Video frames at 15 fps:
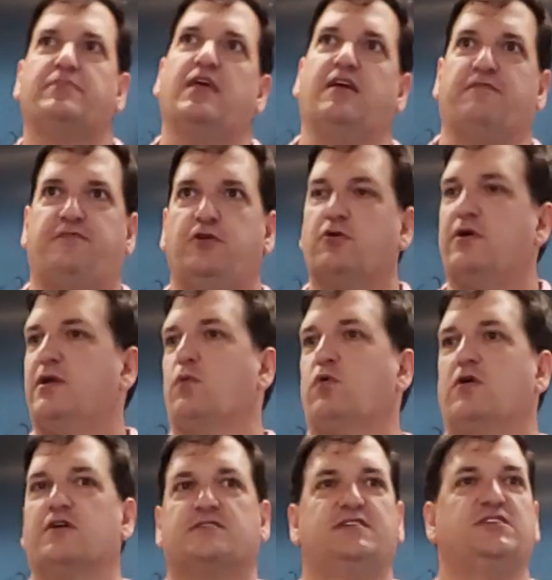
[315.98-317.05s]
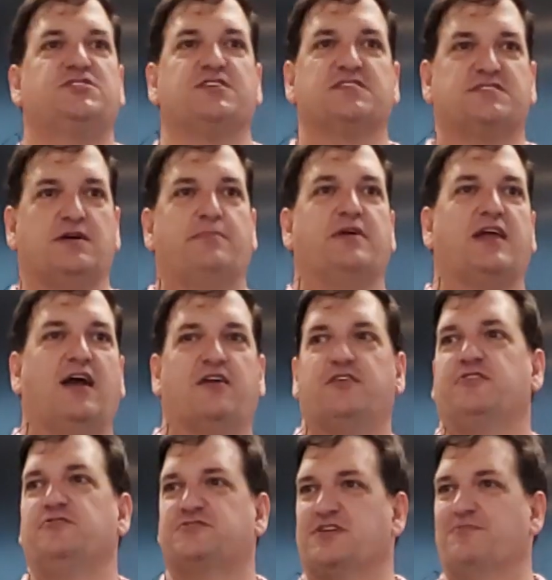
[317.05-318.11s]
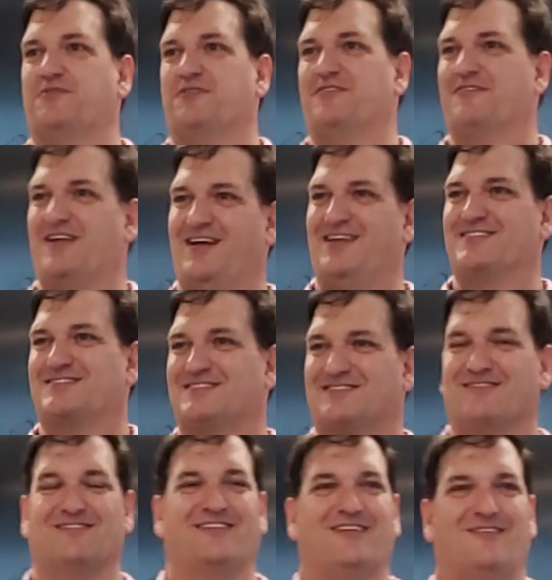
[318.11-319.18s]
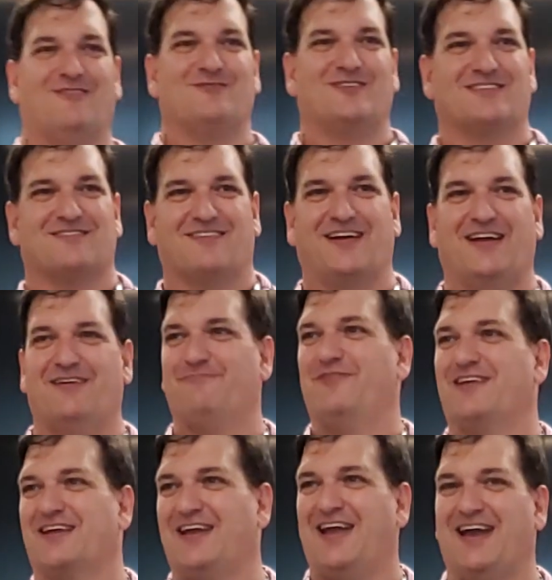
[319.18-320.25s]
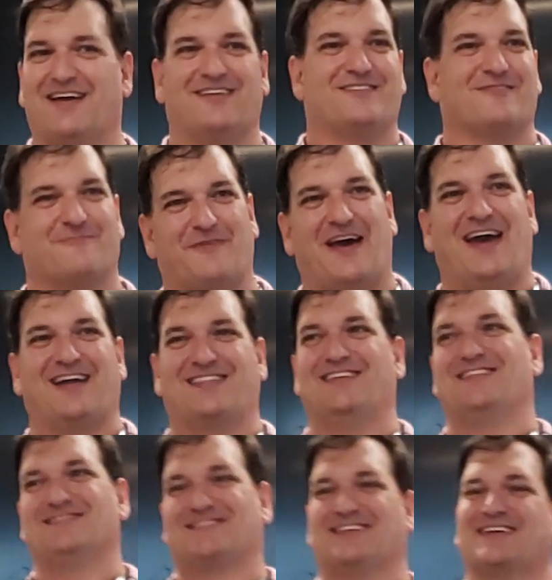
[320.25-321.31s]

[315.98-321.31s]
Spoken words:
if you're at work teaching somebody how to do something, you're not necessarily holding their hand, putting your hand on their back, things